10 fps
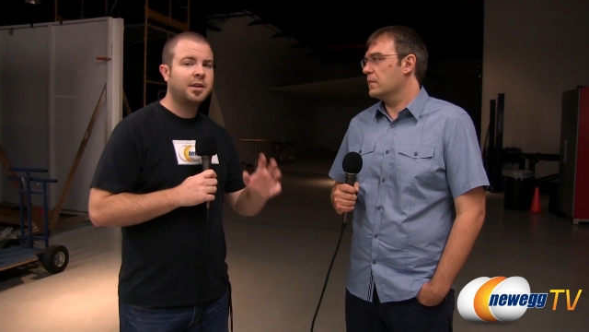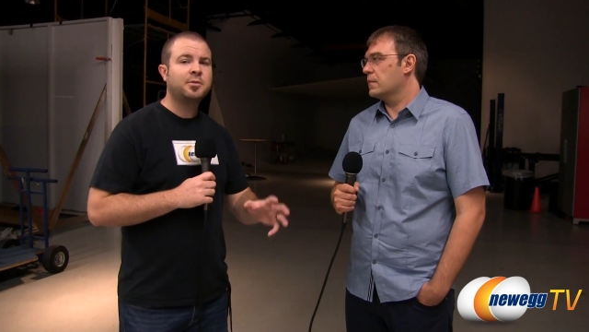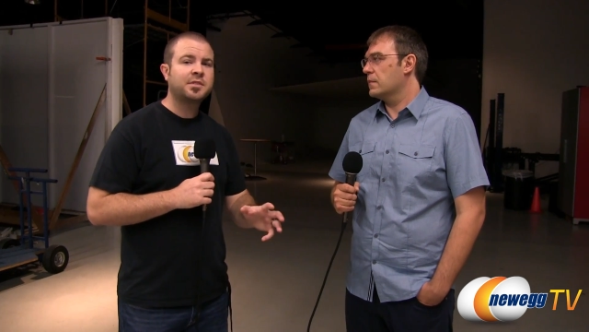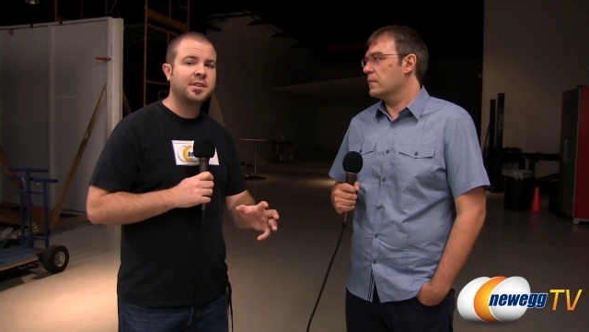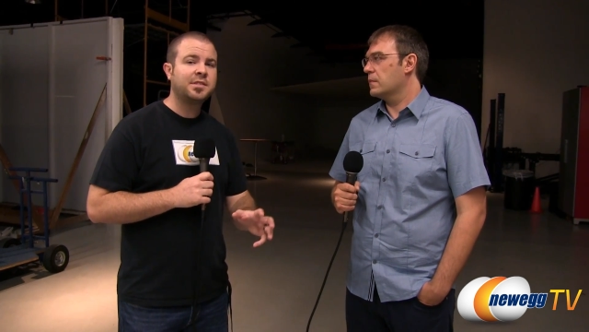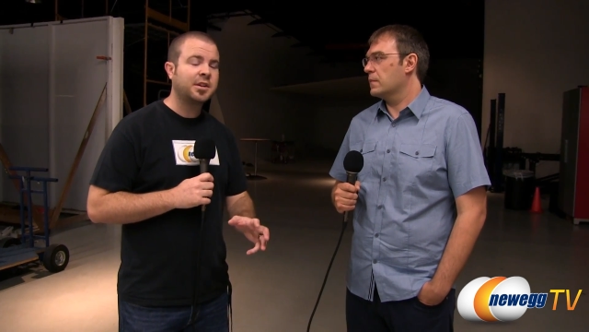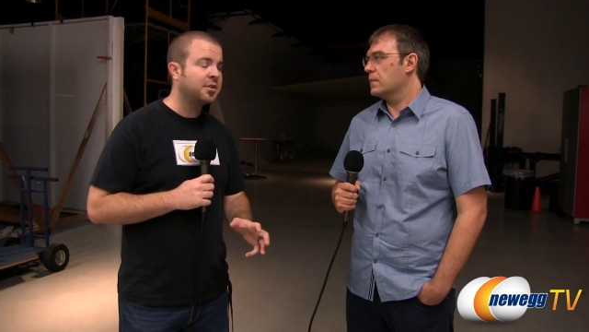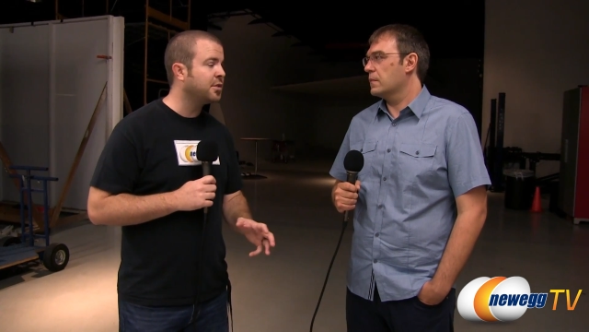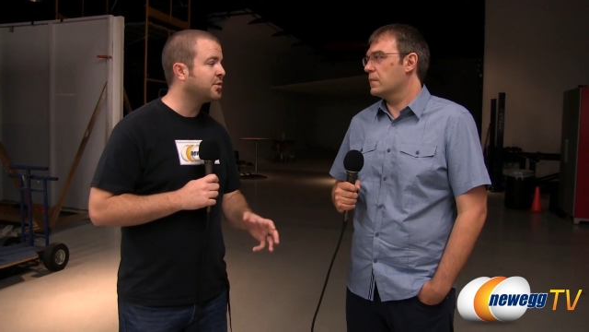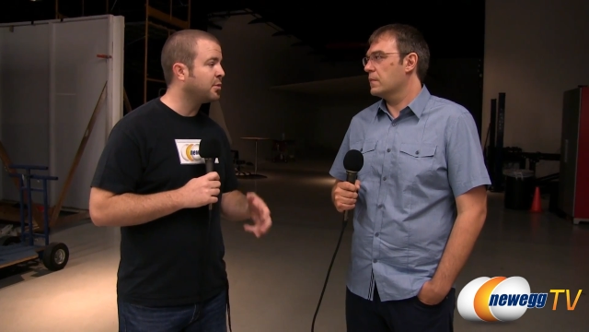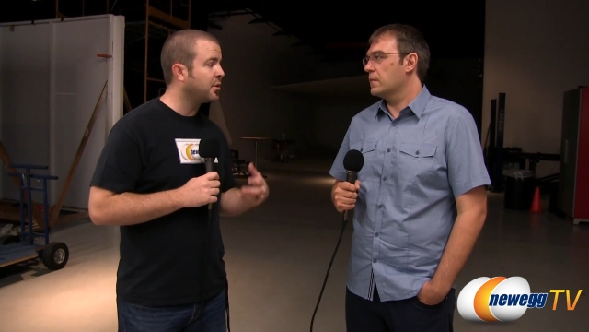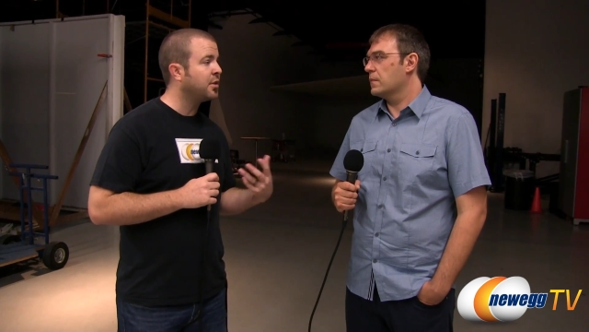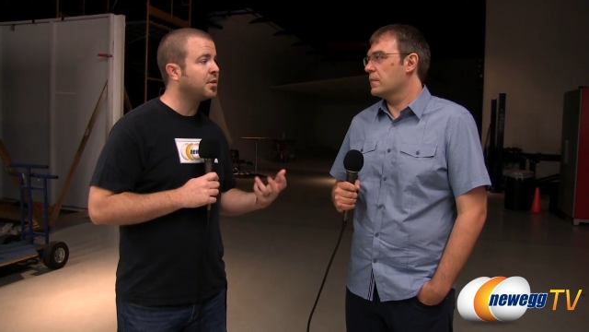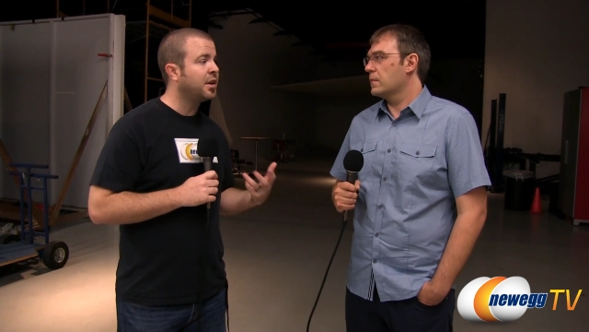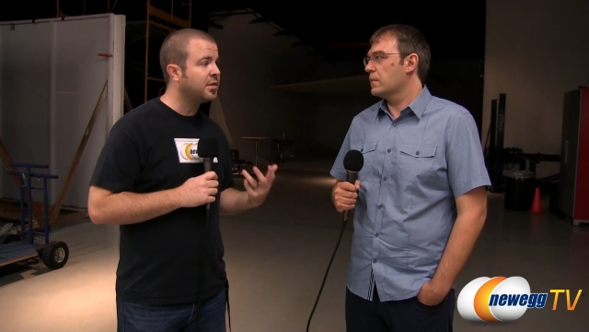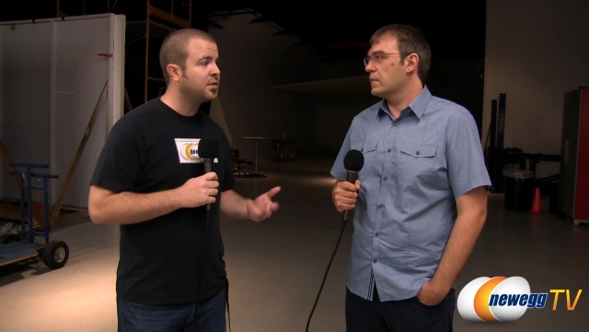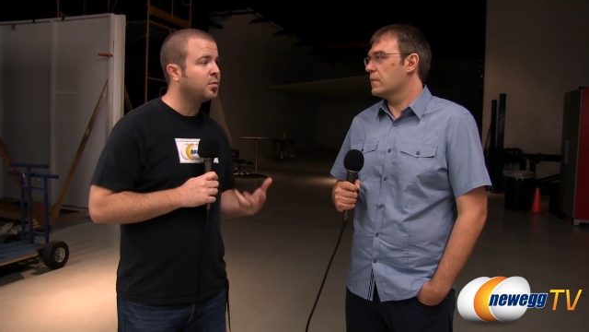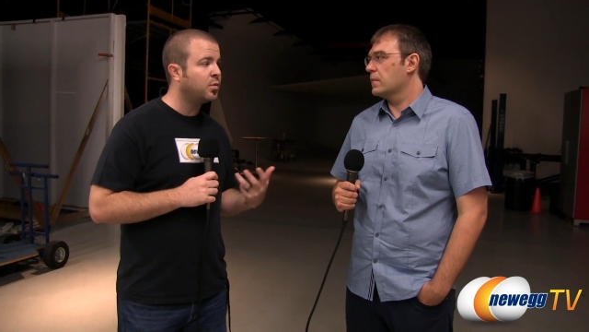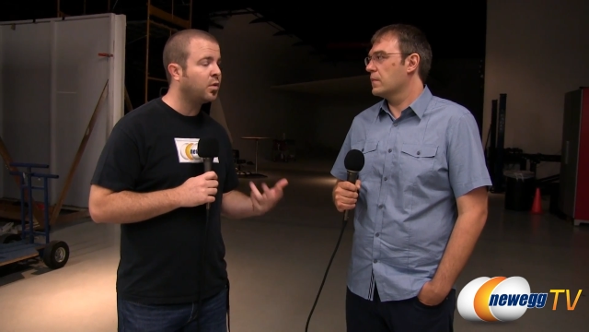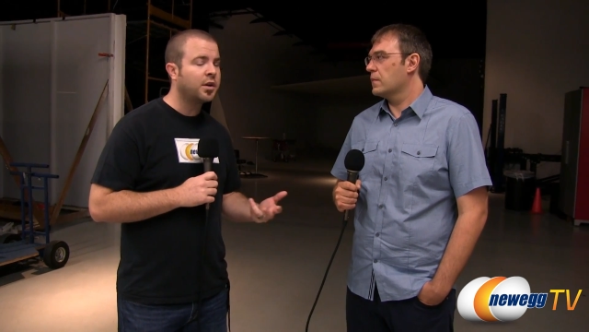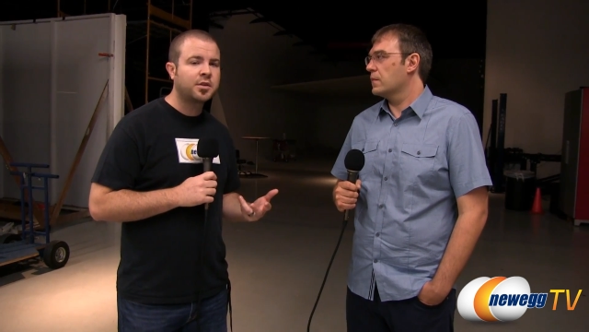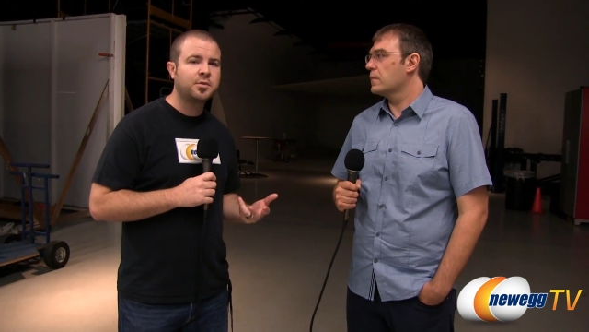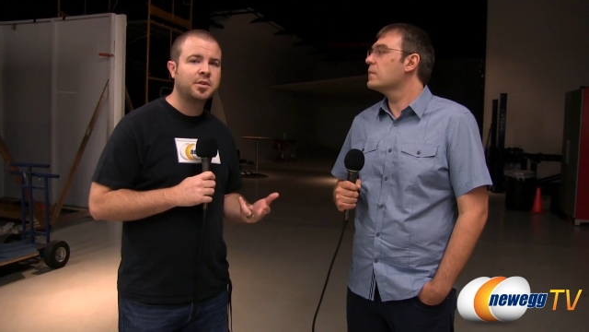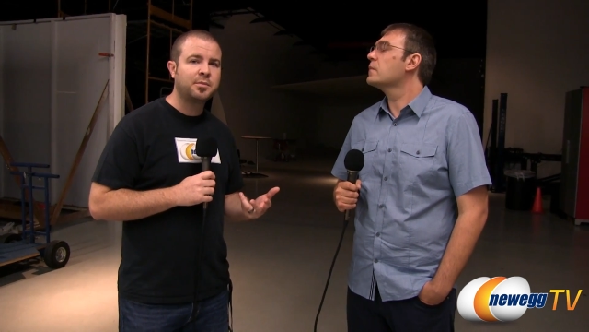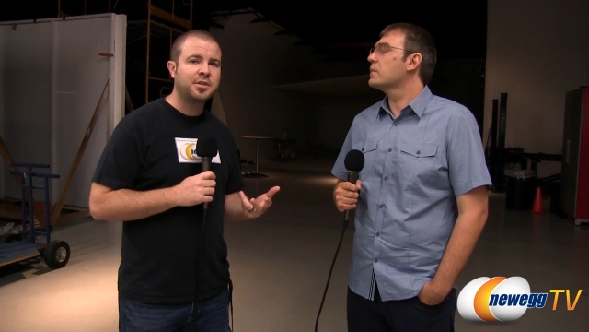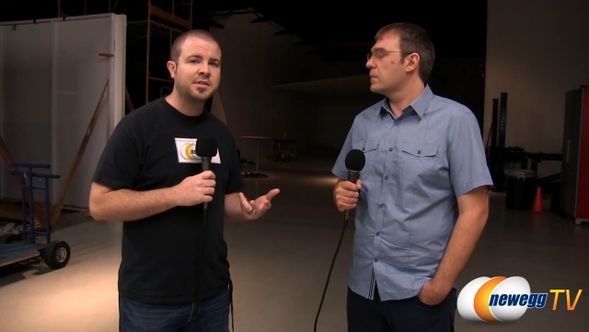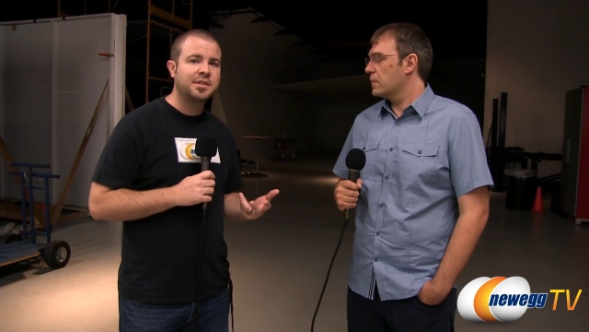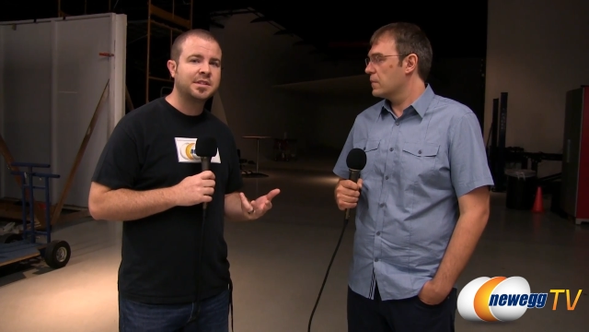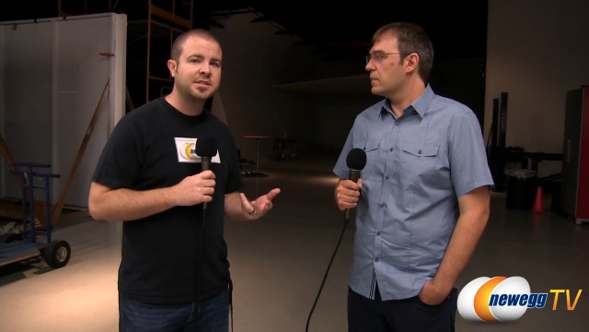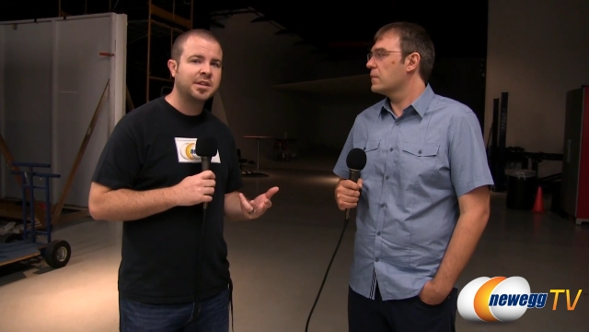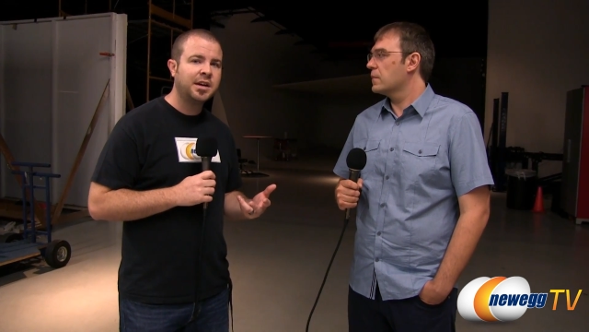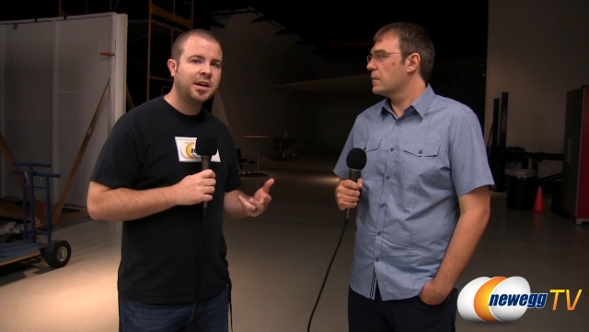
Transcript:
Speaker 1: I was going to say closed loop. We're going to do a custom water cooling build in this.